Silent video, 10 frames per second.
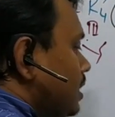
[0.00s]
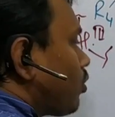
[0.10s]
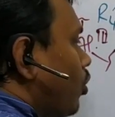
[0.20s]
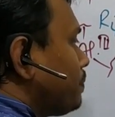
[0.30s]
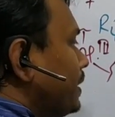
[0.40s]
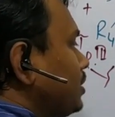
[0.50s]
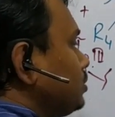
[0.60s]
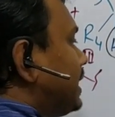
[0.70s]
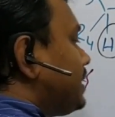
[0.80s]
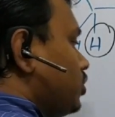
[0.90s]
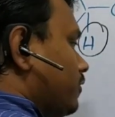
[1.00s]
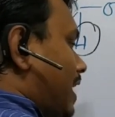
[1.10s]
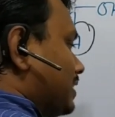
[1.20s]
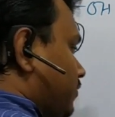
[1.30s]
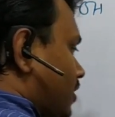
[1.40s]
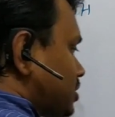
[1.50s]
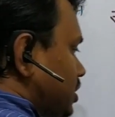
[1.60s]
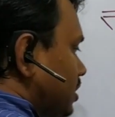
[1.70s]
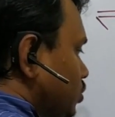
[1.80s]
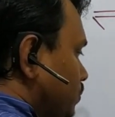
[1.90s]
compared to that you have other
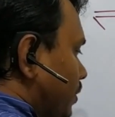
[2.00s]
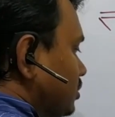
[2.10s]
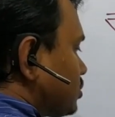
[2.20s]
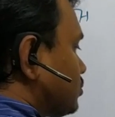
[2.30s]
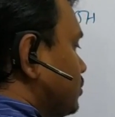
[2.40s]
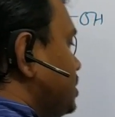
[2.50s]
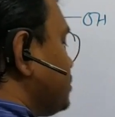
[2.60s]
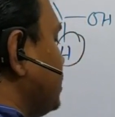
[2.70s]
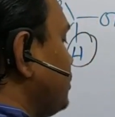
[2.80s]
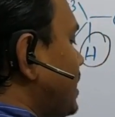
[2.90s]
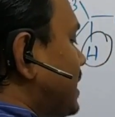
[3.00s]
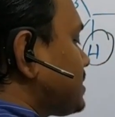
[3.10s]
functional group also, so it will react